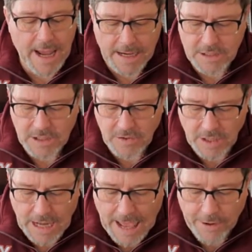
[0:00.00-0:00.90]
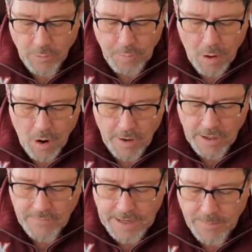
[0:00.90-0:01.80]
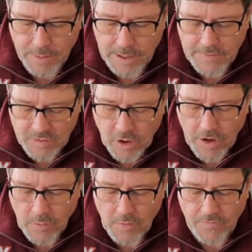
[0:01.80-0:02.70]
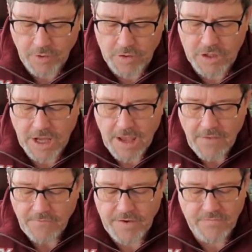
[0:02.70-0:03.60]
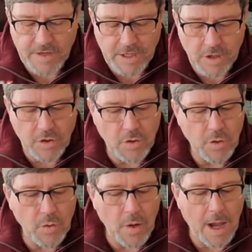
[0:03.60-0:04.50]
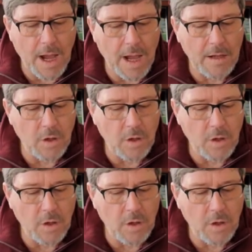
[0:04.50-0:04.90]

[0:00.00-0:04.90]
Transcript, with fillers: actually the latter part of it, I believe, starting with verse 52, uh,